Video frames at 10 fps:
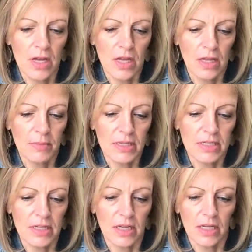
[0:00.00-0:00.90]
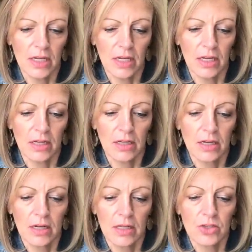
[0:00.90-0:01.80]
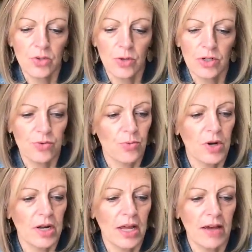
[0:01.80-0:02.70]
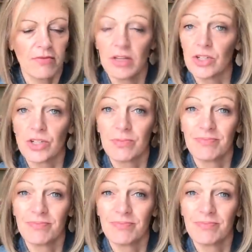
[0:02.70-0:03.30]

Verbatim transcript: Let me see, the squares are one and a half inch.